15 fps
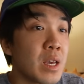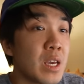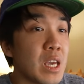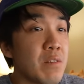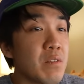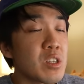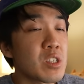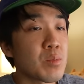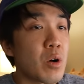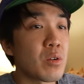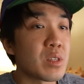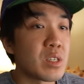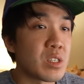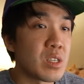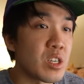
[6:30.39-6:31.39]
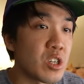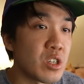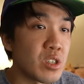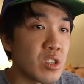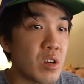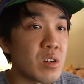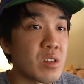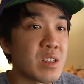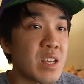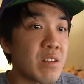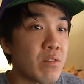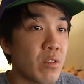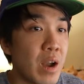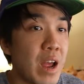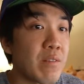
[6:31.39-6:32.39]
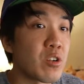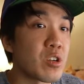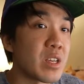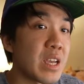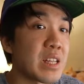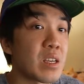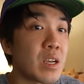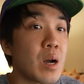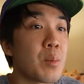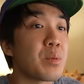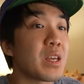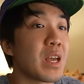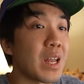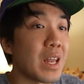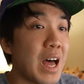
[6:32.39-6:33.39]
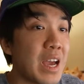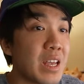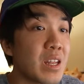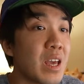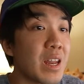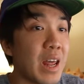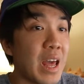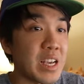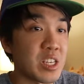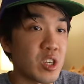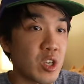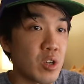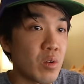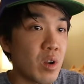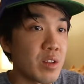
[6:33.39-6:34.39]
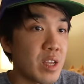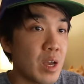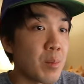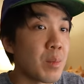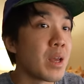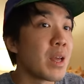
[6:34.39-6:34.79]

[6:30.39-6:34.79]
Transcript: Even small decisions start to take forever to get the company aligned and execute on them.